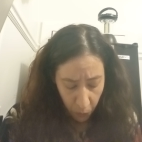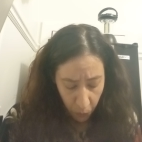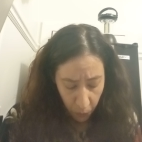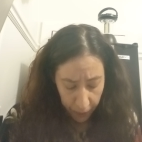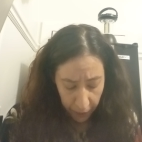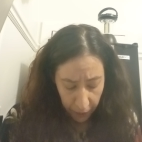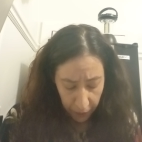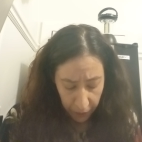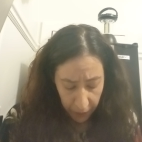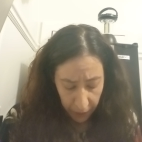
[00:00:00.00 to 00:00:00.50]

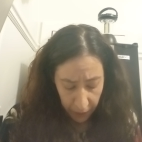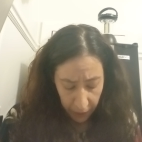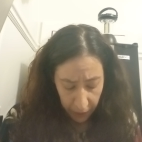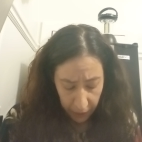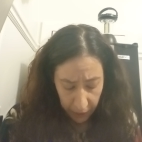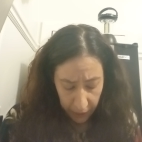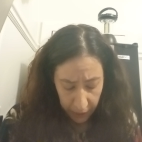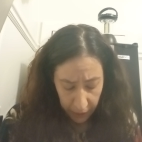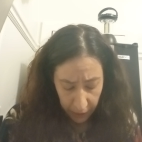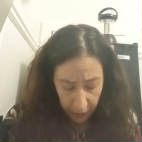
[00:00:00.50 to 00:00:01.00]
Where
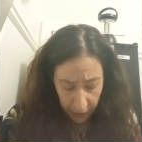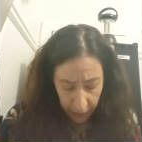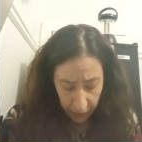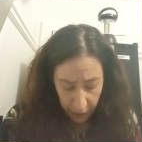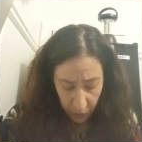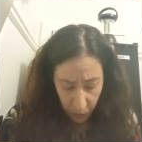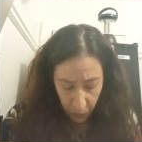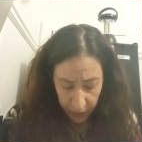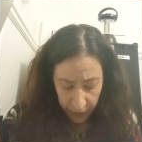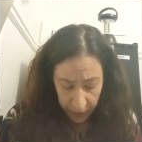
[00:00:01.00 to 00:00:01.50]
then did
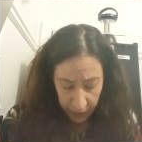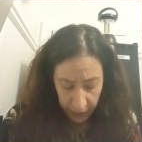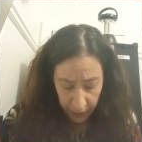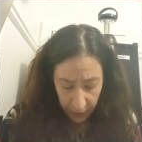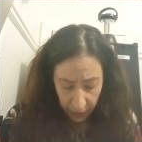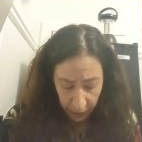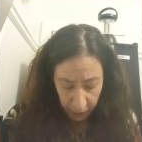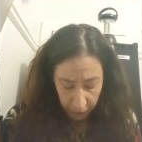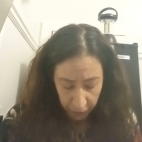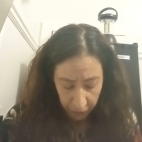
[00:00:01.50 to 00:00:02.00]
these weeds
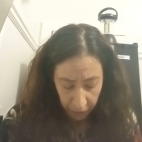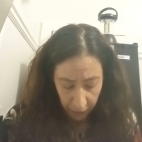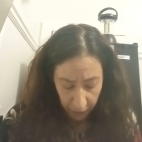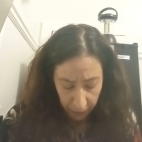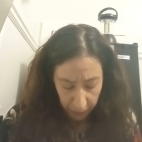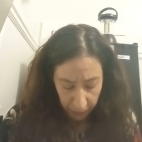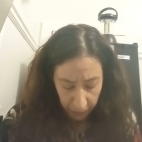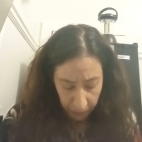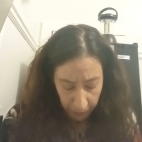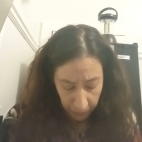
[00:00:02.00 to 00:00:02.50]
come
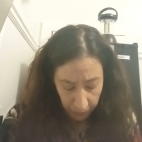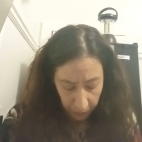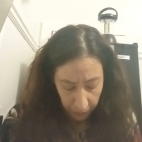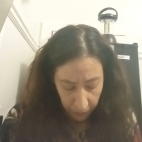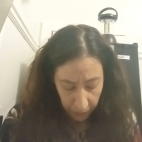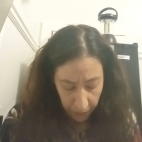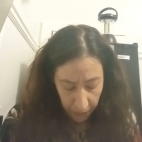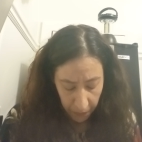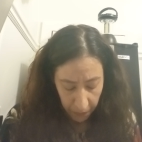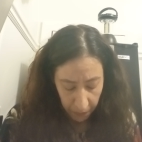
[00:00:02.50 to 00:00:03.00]
from?
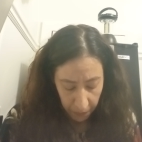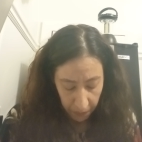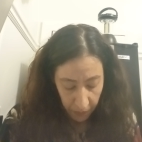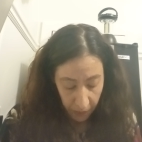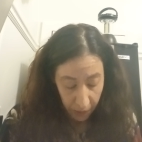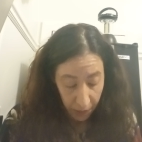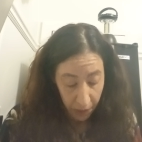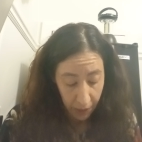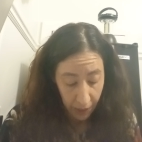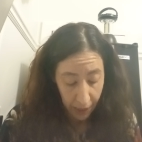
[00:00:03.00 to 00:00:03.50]

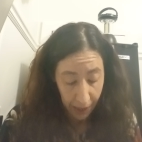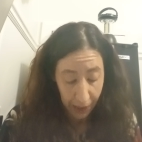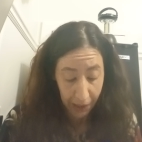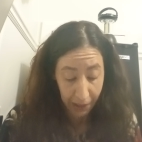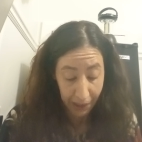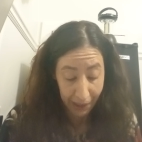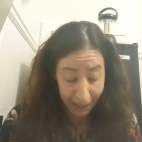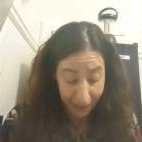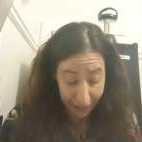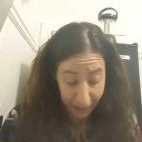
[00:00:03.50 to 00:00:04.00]

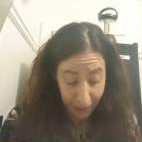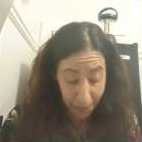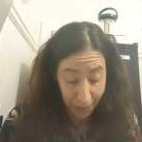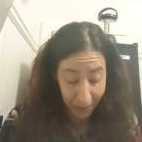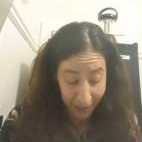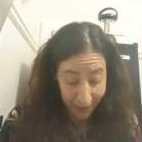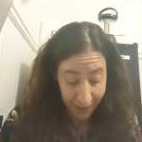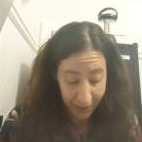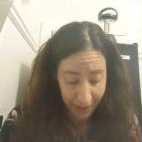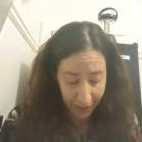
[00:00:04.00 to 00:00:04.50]
An
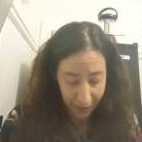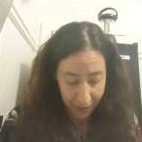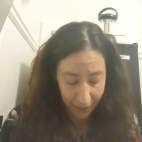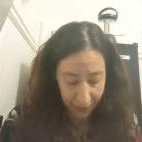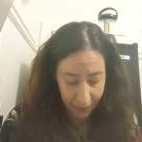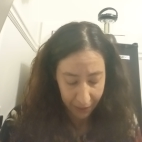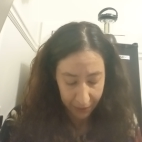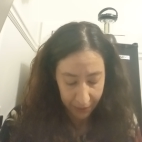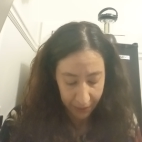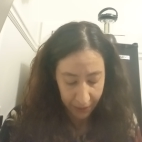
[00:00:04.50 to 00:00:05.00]
enemy did
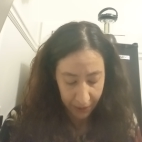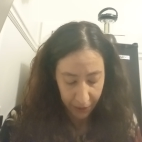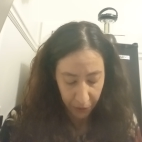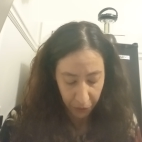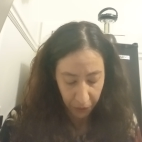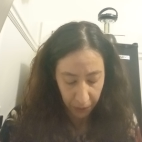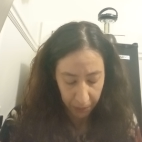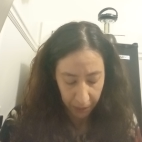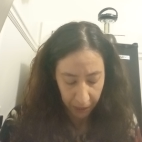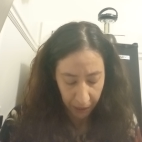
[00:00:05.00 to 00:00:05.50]
this,
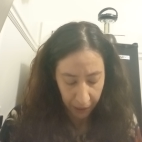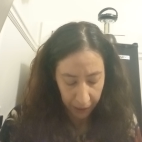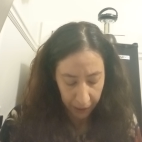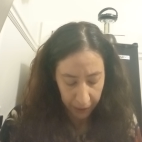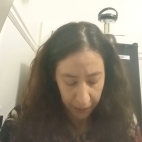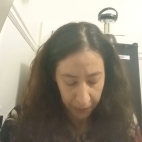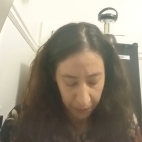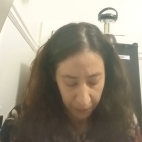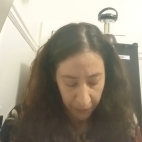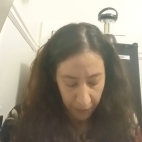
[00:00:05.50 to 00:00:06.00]
he
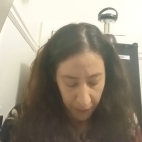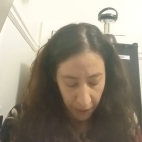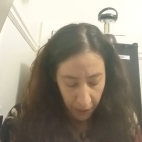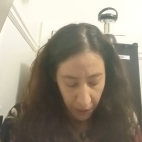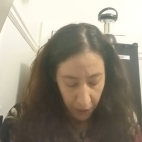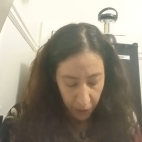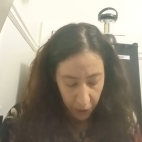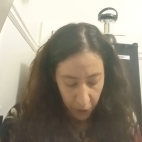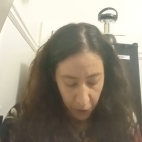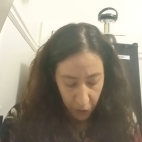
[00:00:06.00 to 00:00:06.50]
replied.
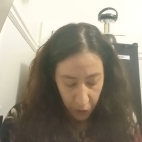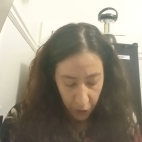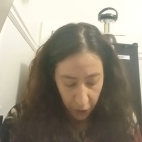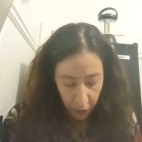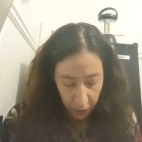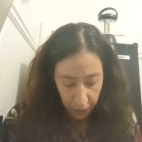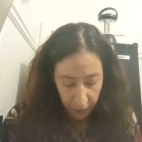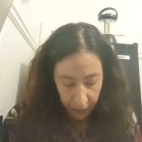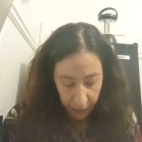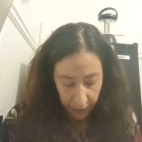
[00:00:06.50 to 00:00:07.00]
The
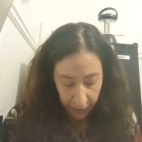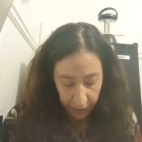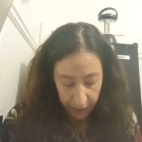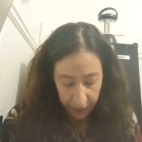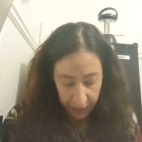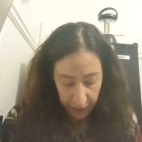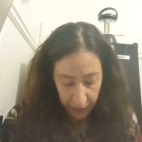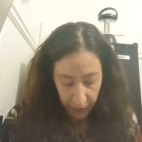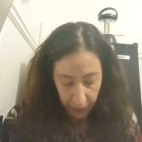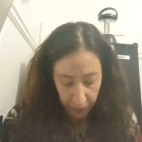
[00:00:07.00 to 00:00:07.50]
servant
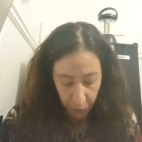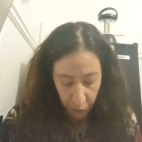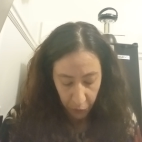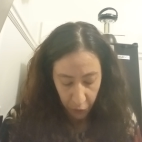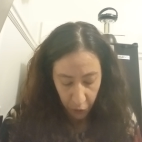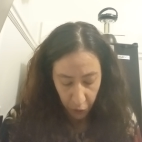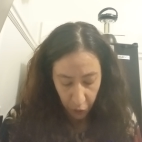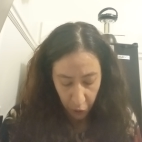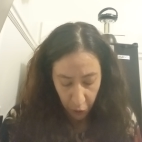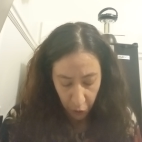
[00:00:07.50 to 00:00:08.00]
asked him,
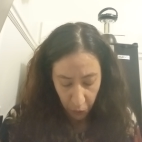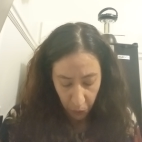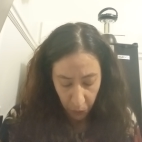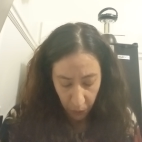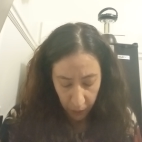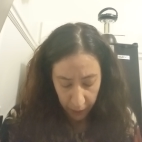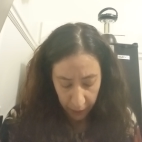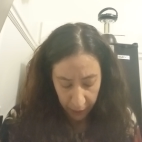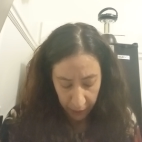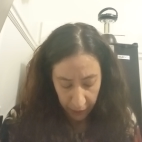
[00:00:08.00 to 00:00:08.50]
Do you
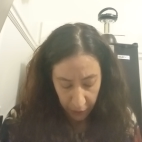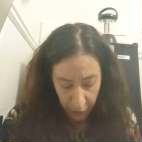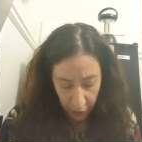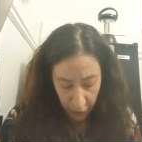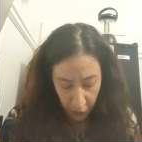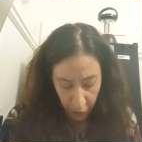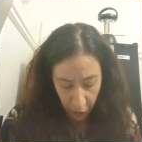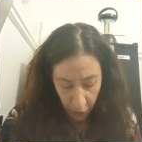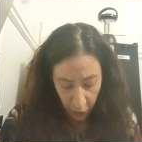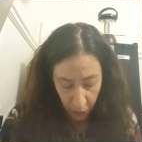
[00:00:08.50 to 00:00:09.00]
want us
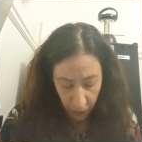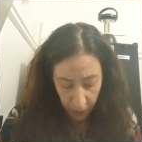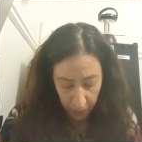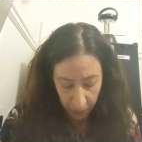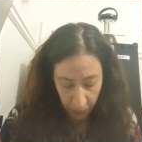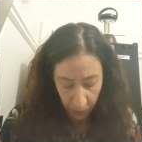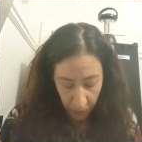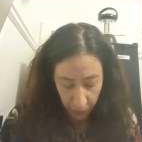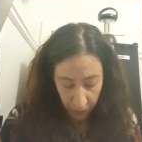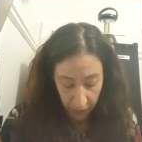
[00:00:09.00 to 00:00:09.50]
to go
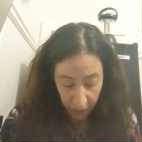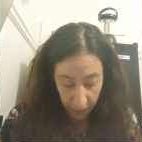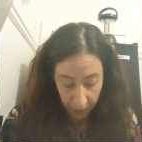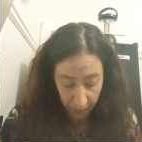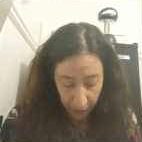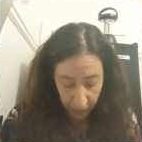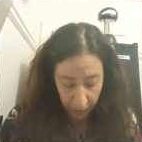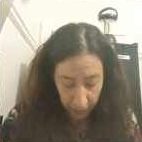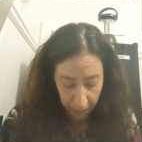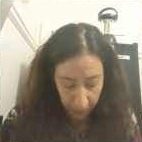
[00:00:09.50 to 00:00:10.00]
and pull
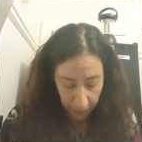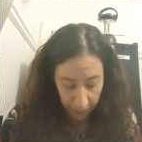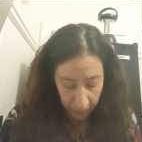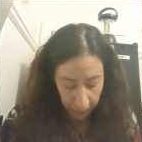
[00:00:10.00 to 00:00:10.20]
them up?